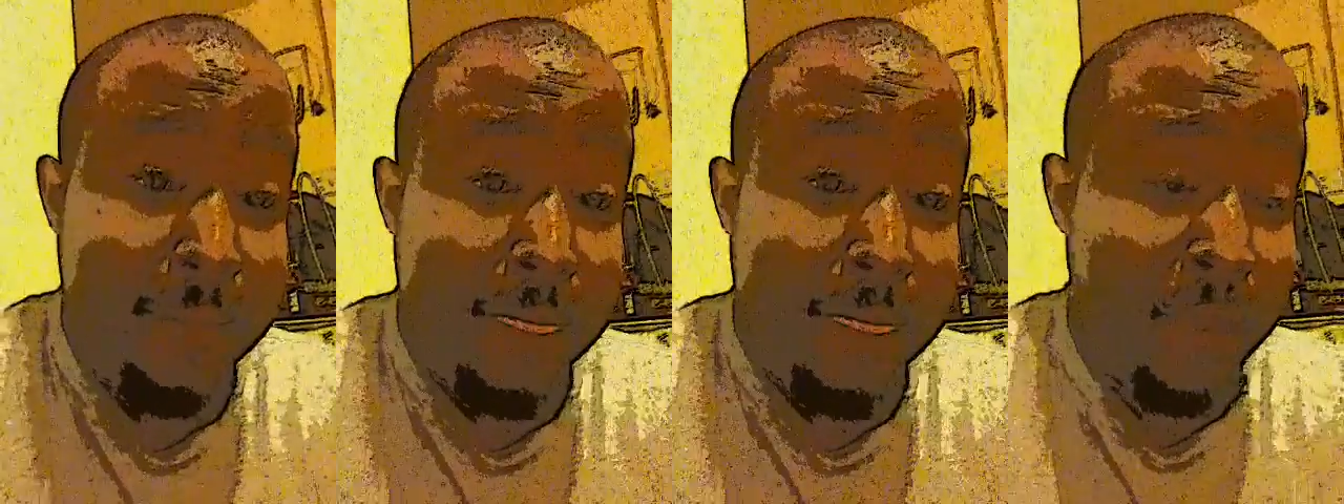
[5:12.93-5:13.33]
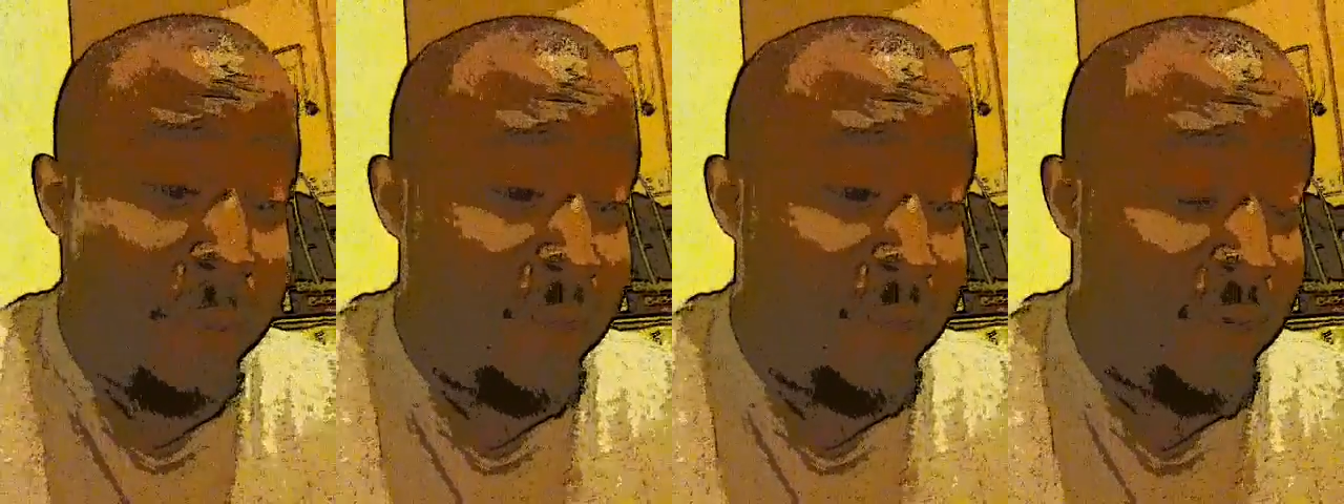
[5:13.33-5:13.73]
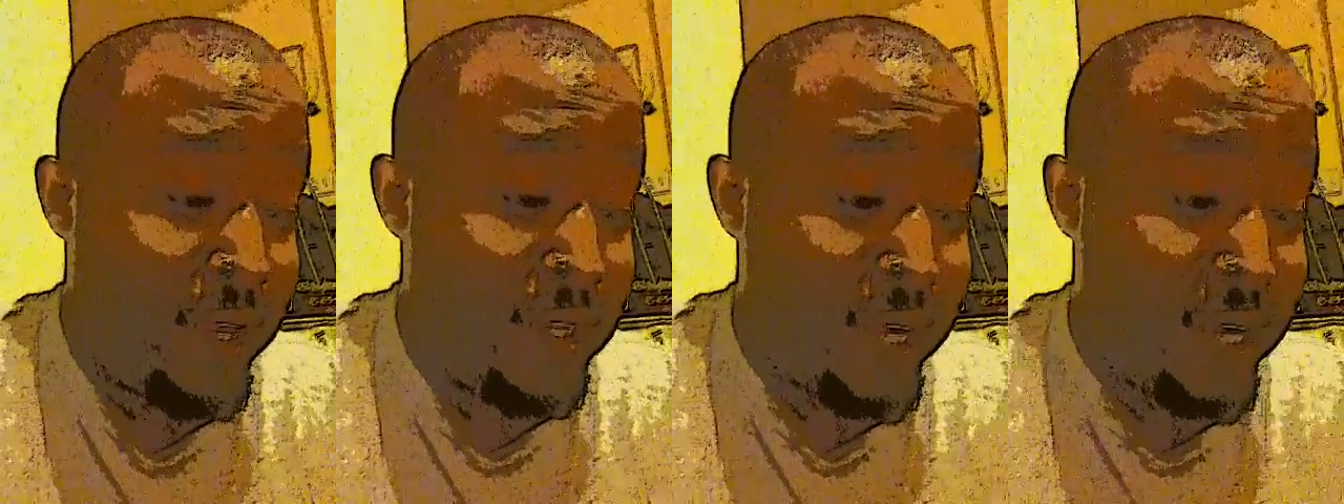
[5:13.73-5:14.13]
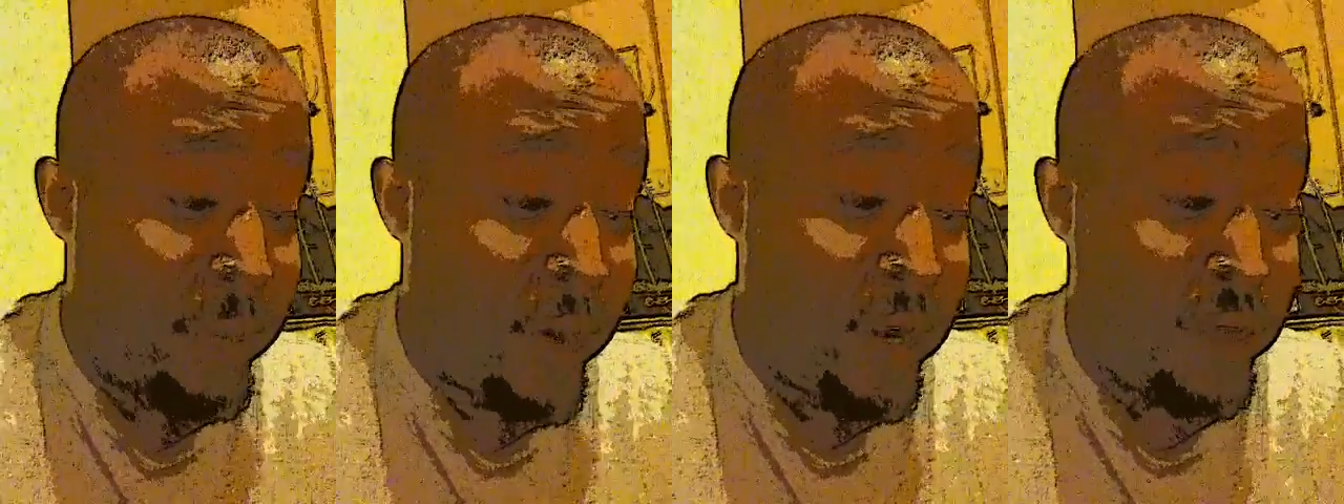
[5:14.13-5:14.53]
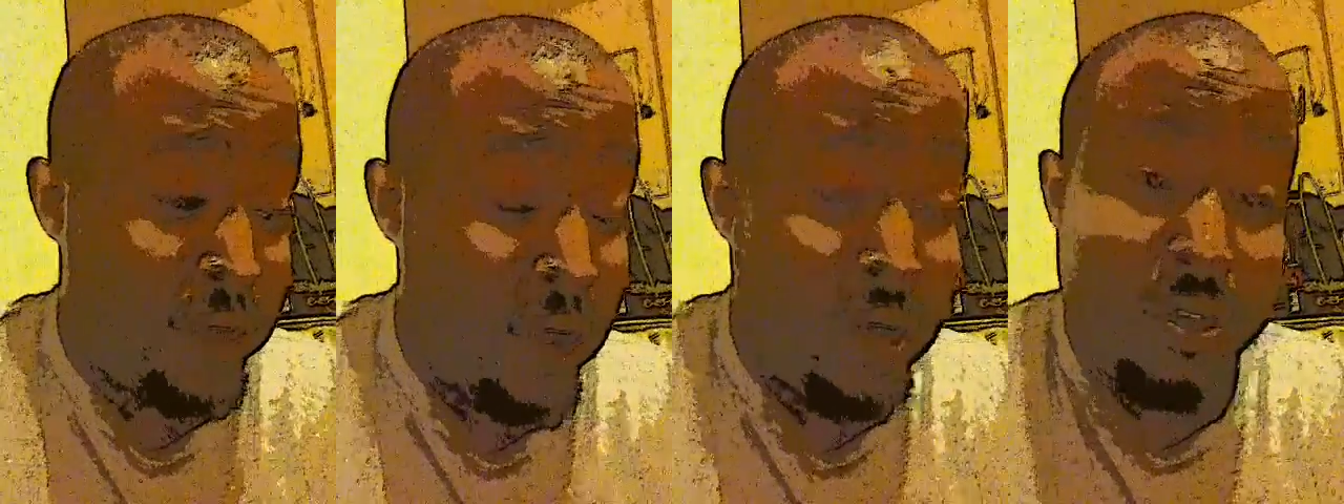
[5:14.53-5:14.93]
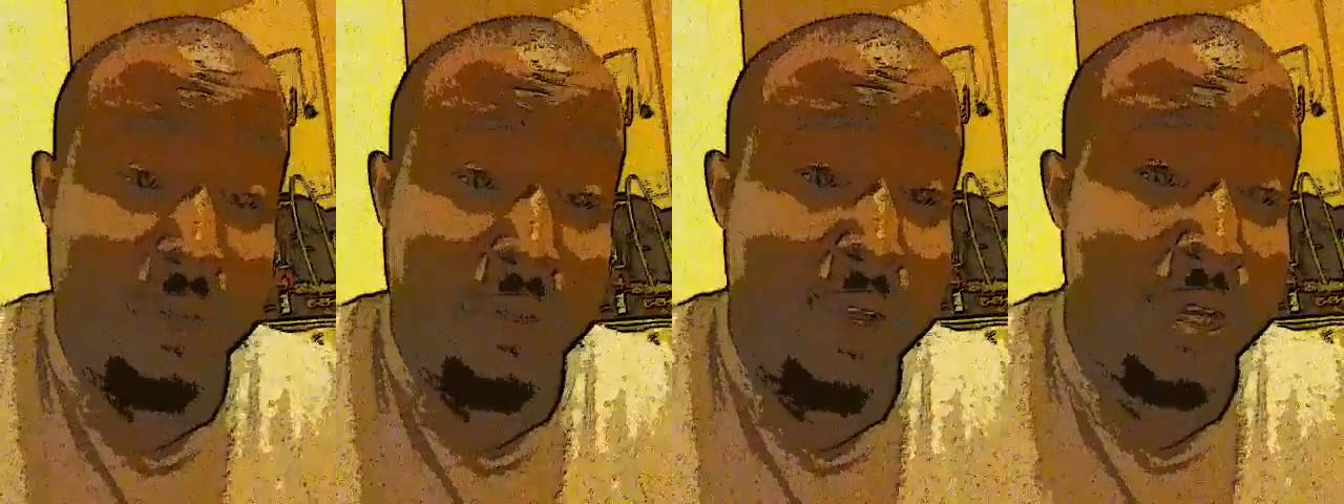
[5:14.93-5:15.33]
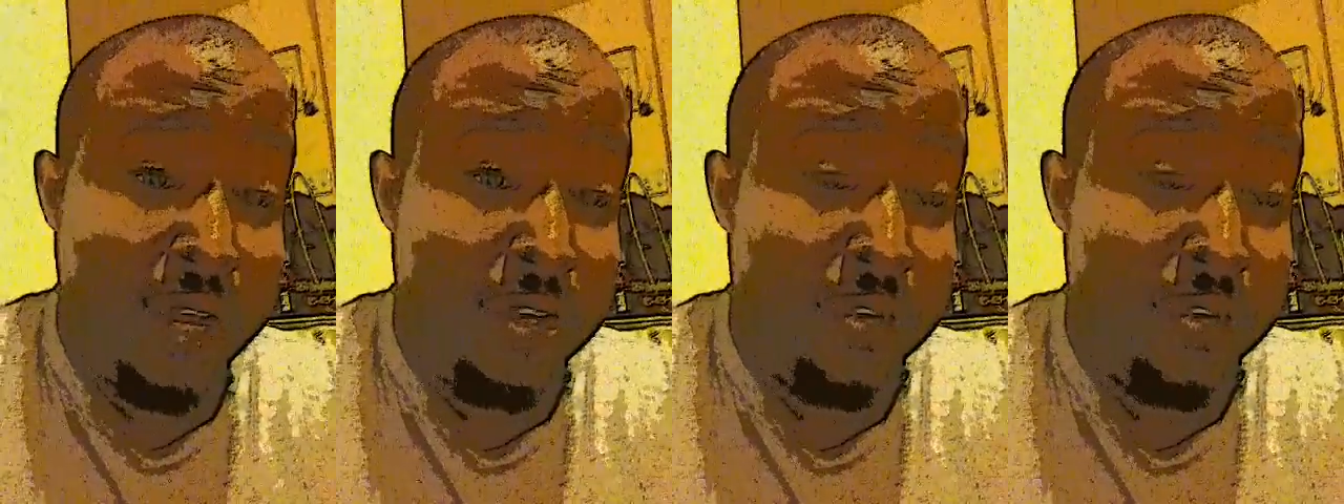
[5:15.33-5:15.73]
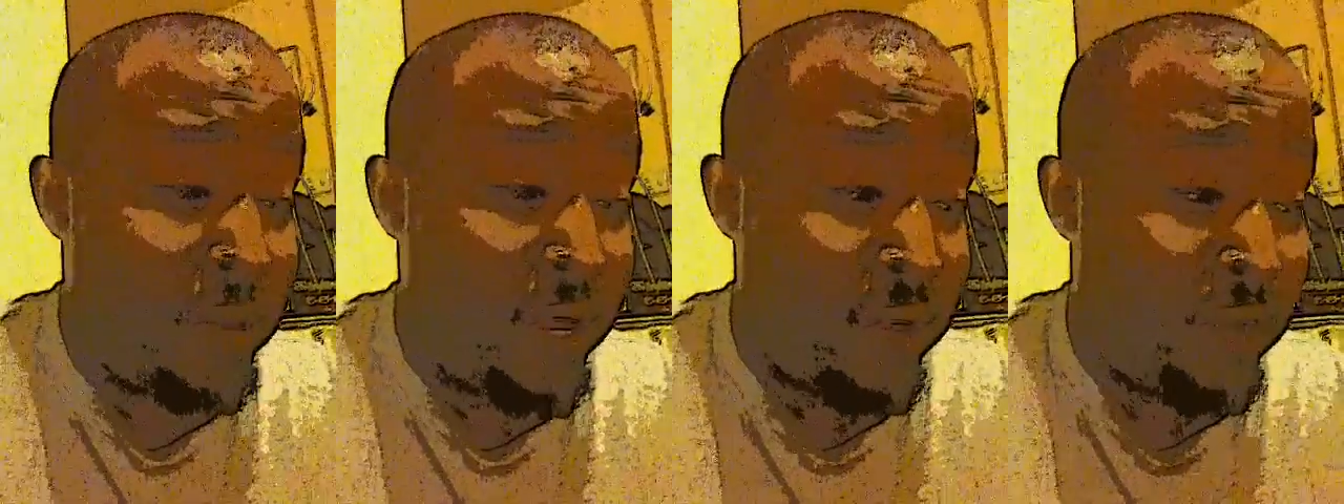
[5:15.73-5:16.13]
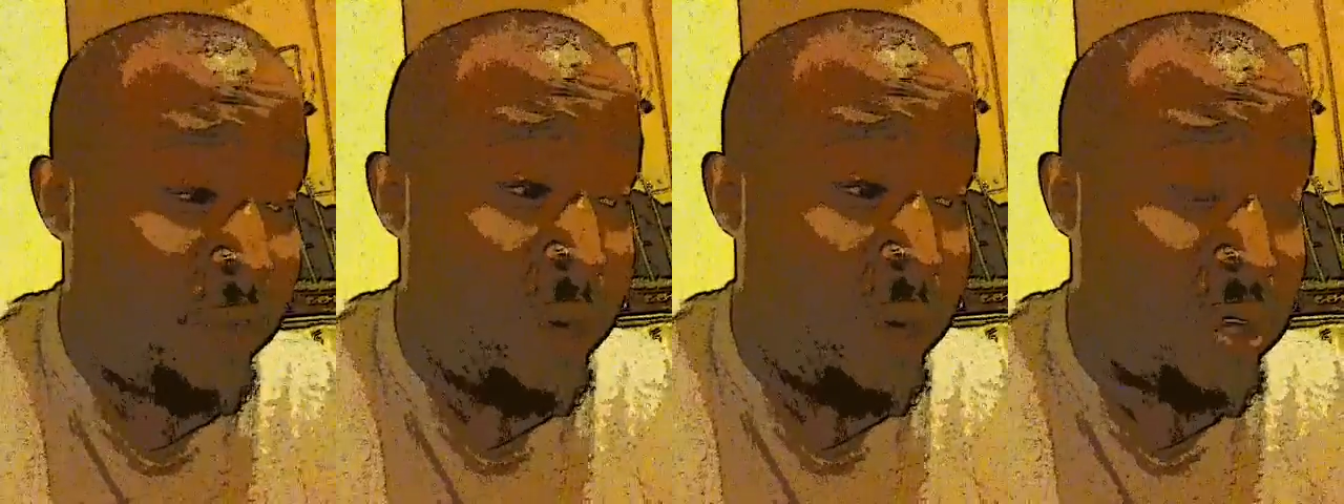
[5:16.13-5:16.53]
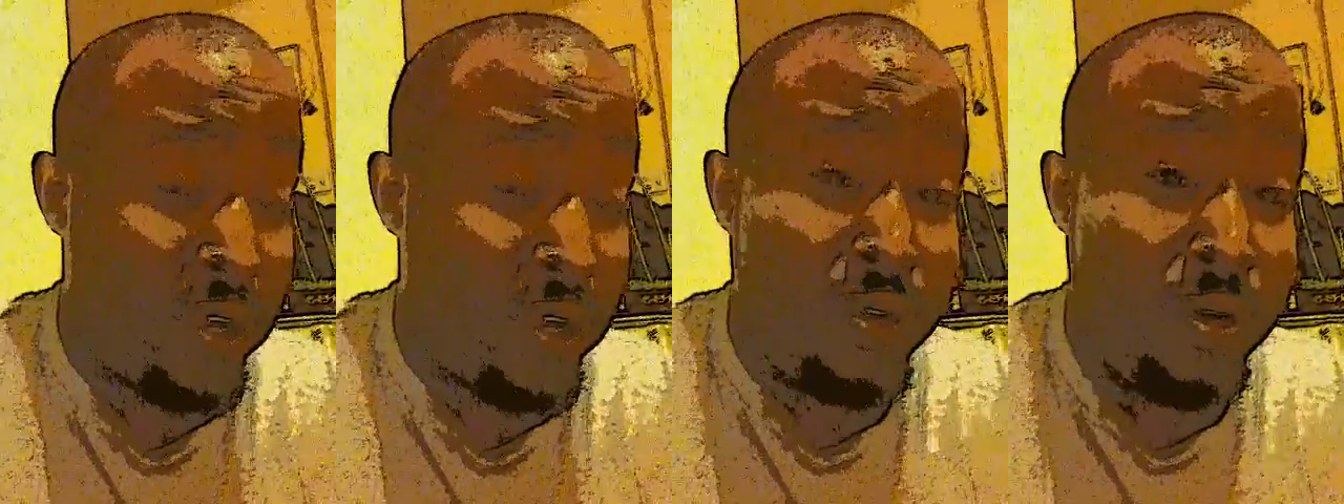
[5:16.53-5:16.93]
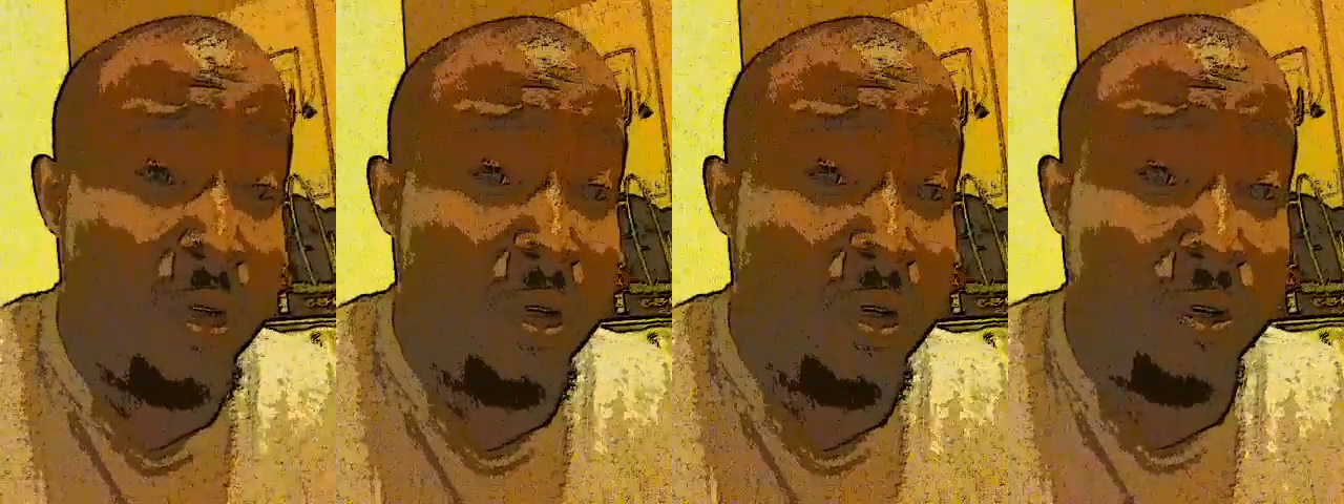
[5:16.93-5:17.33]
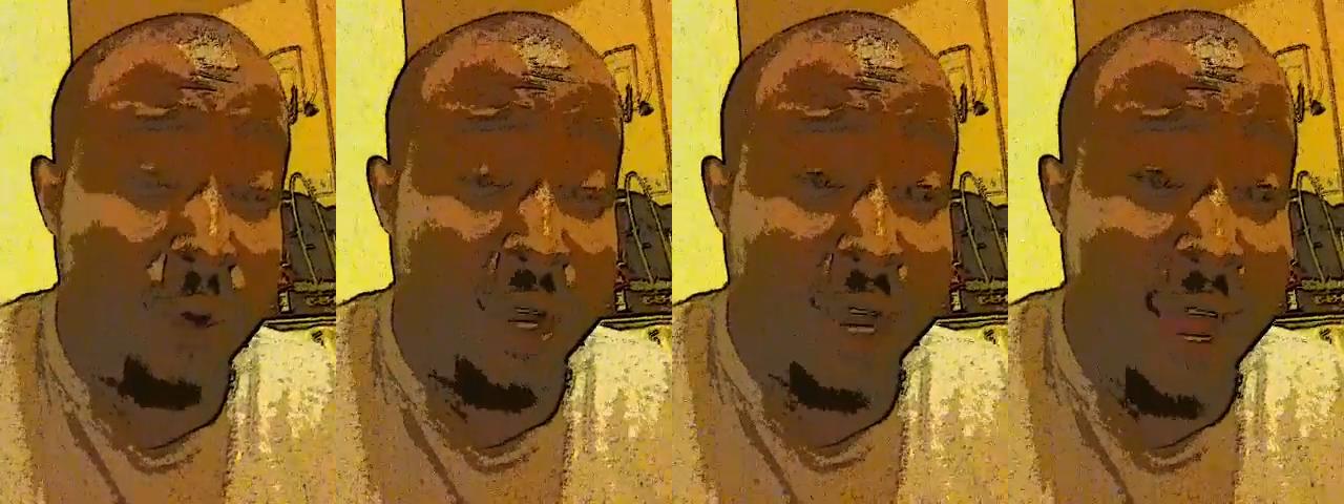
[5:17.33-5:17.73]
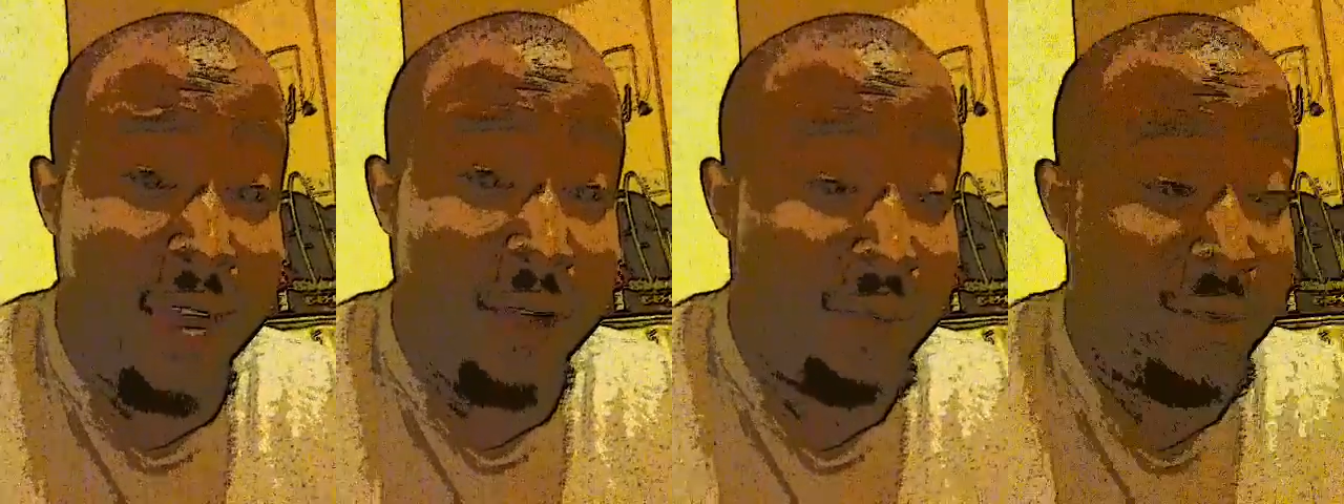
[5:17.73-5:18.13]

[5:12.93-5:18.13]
Maybe if he can stop wearing thongs and fishnets, maybe he can focus on doing that.